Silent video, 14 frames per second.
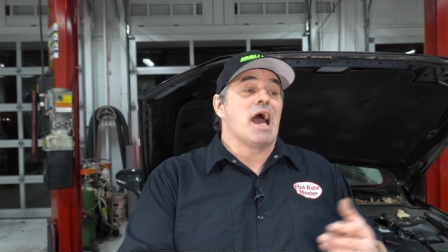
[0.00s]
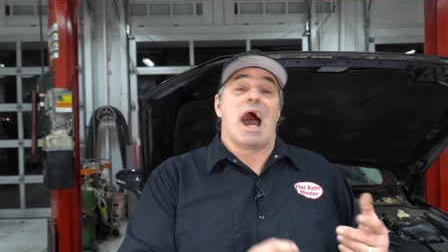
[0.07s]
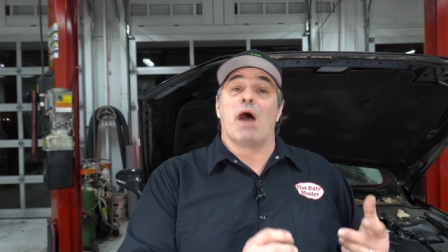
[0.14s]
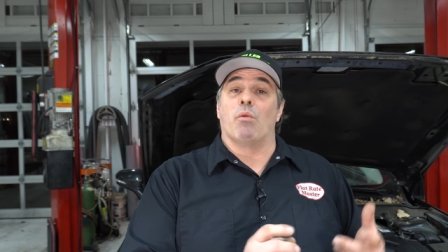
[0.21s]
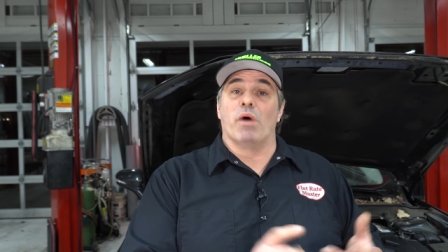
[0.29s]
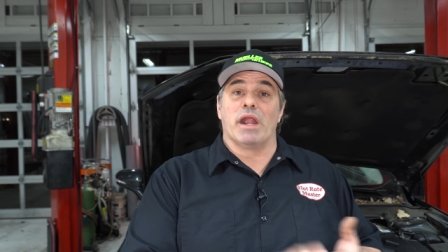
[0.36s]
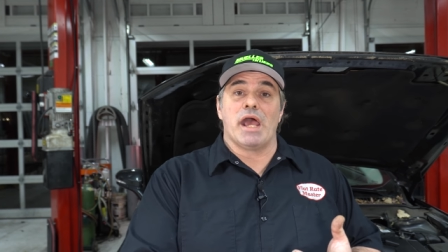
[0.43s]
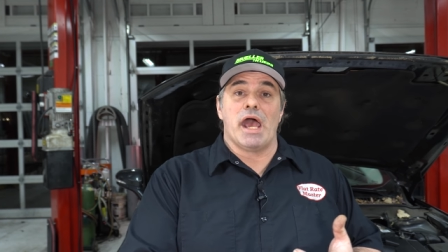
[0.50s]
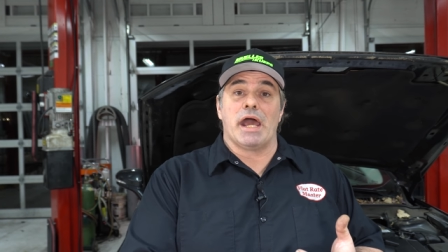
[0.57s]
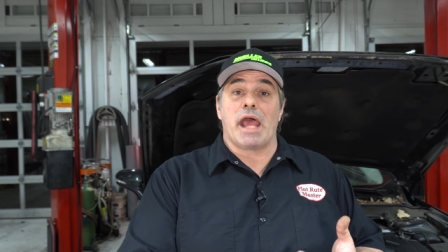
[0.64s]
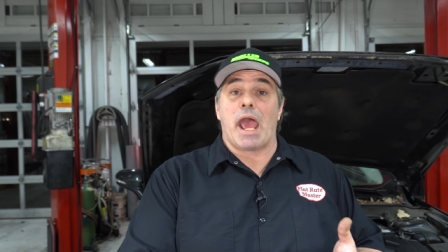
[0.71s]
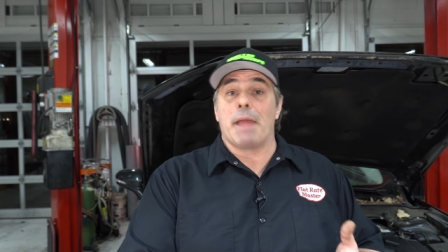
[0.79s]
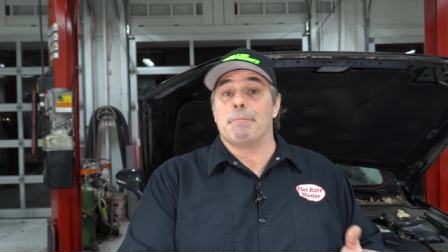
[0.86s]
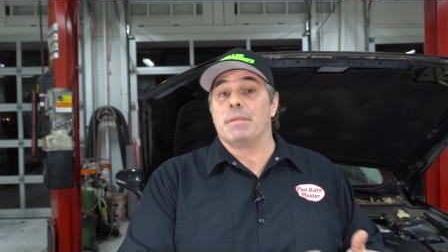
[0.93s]
I went ahead
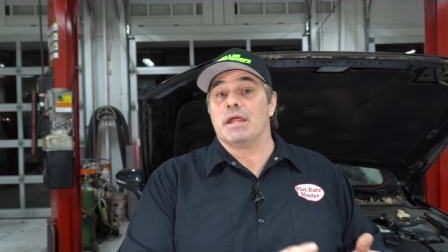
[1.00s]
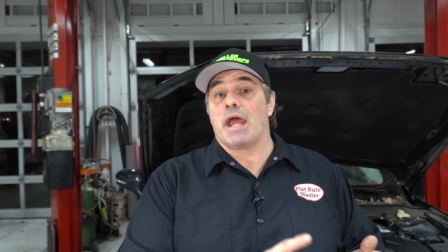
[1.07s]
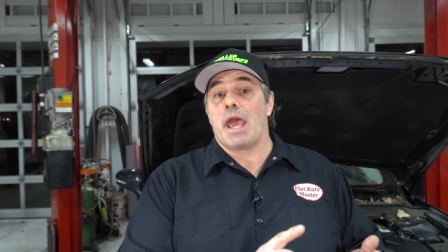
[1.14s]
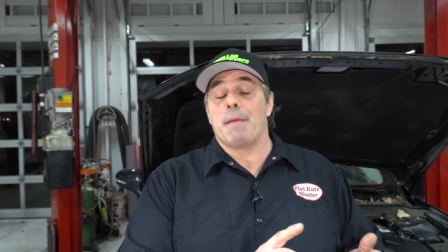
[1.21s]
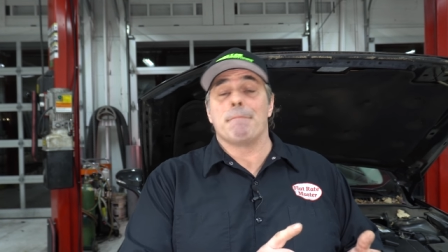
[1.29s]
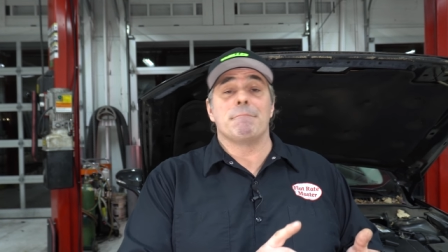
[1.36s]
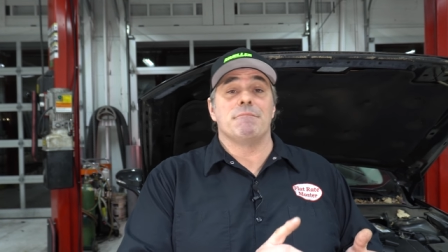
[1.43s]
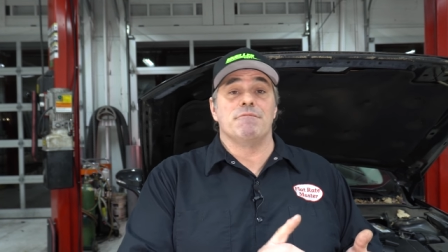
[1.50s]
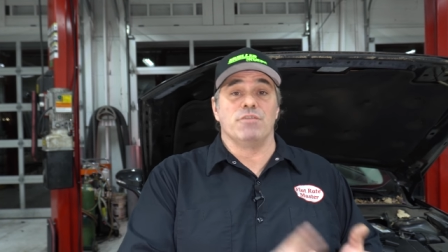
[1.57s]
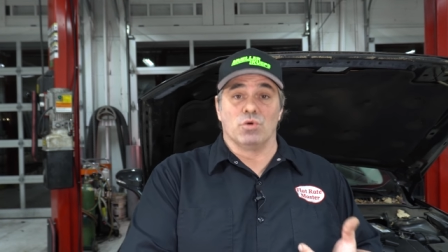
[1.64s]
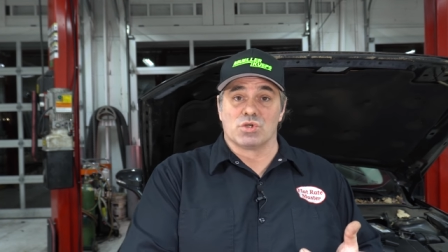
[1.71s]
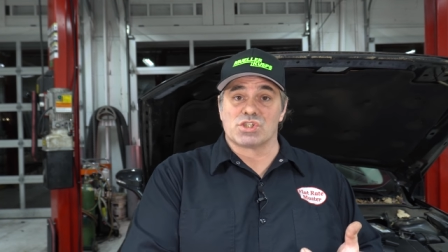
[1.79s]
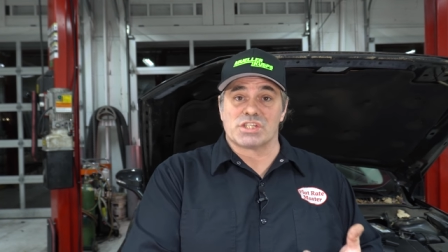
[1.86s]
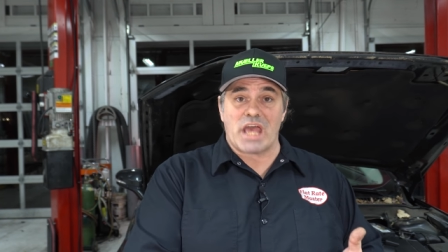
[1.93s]
and did a
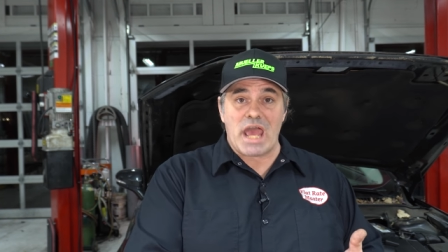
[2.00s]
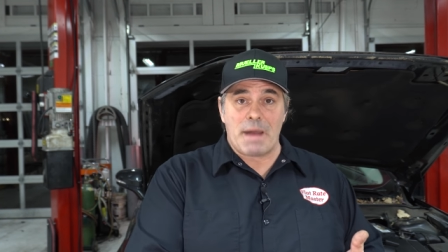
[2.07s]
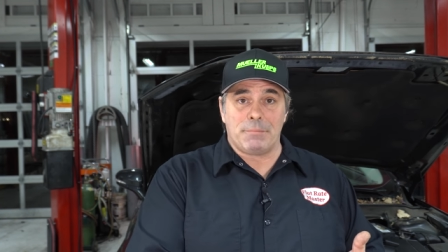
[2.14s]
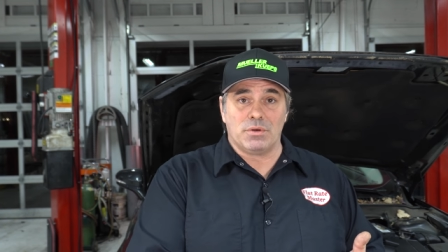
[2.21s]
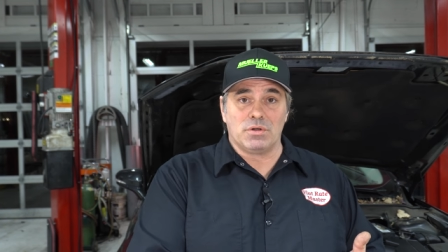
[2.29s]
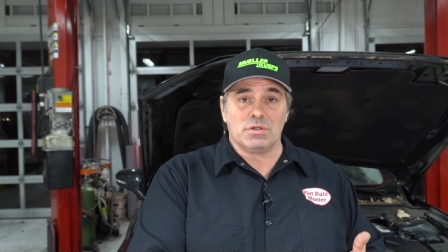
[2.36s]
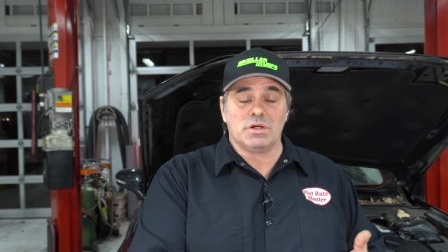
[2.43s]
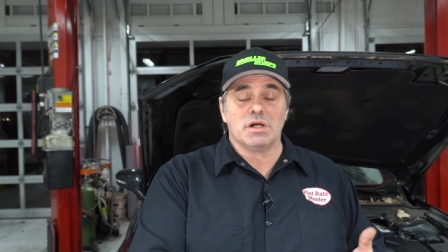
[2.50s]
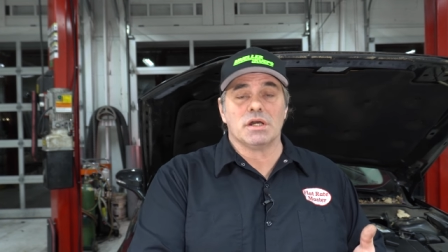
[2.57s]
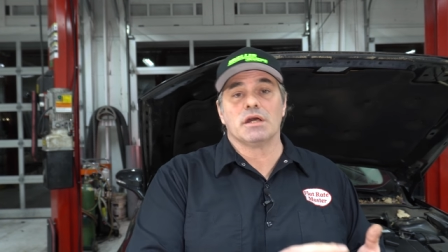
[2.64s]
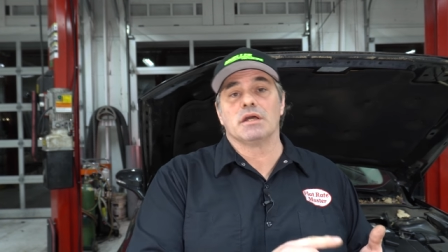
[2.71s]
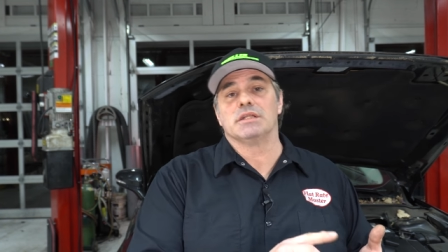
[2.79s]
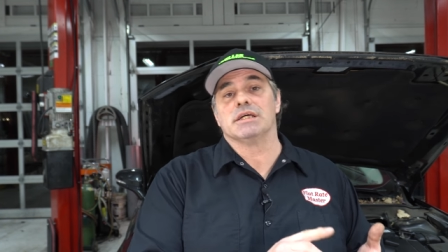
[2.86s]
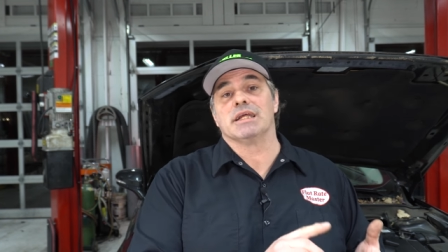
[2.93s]
fuel sample,
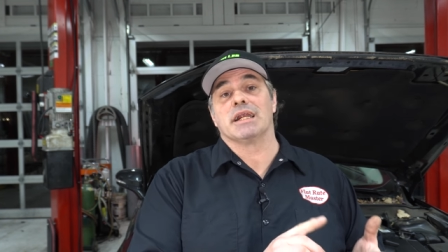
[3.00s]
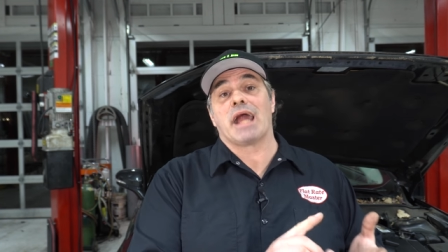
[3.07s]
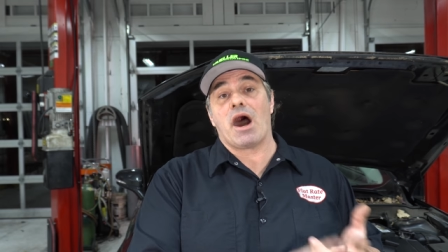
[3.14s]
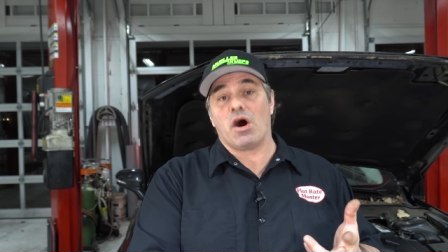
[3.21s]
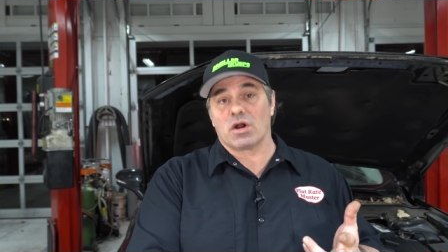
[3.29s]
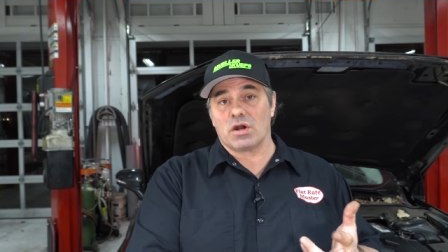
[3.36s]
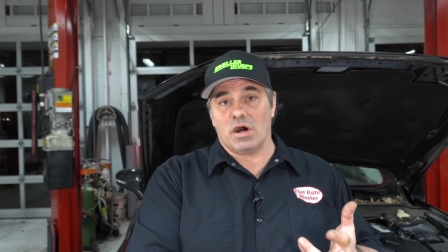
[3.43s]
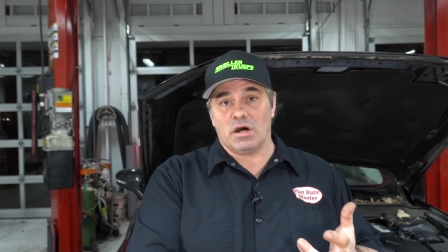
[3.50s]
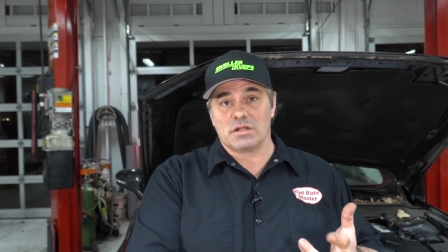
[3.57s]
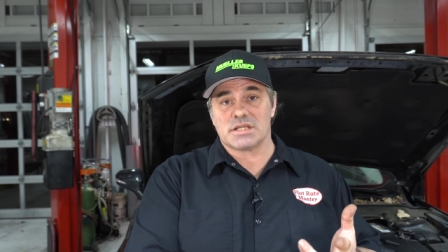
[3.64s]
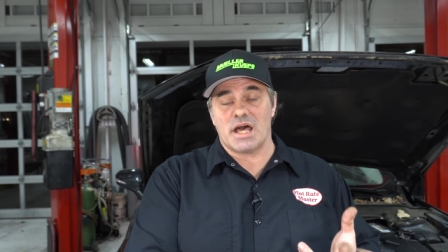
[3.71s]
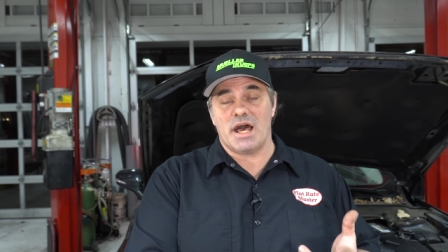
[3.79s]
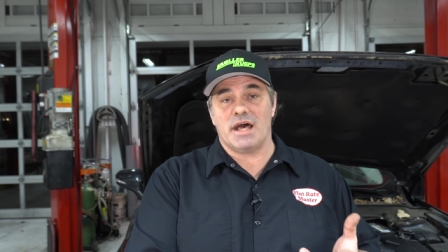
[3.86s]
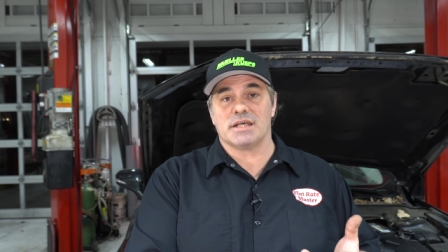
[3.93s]
did an alcohol
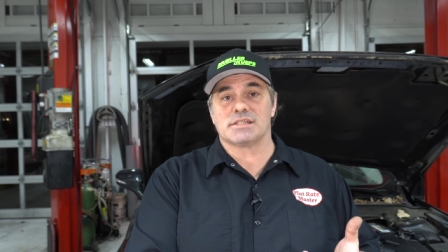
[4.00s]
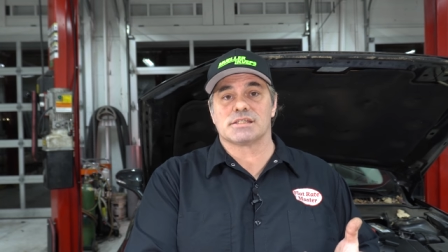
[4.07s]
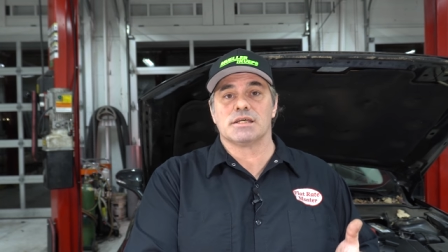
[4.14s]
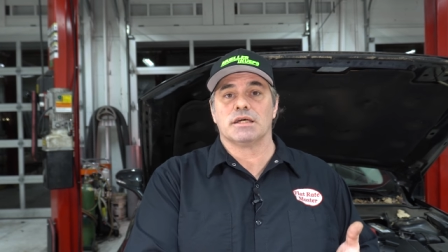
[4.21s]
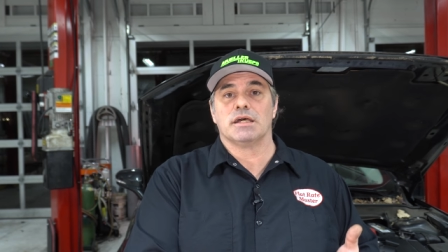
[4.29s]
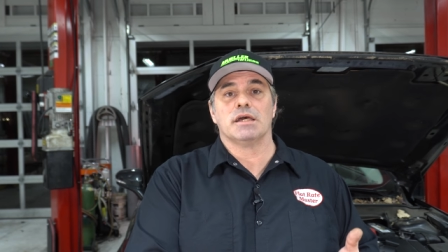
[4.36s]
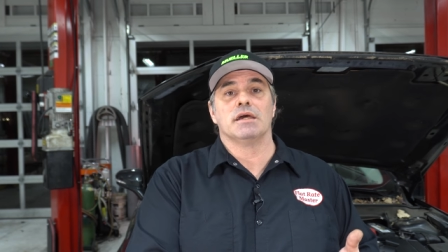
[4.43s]
test,